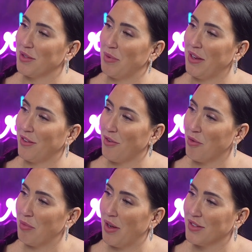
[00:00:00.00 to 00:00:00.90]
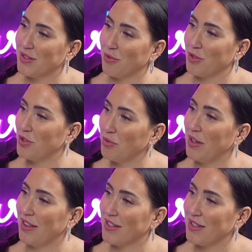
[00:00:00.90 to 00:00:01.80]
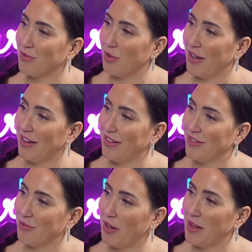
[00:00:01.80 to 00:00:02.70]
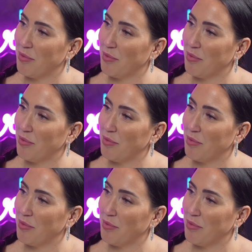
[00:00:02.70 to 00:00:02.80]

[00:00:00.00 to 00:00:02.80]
of being your own boss or doing this and running the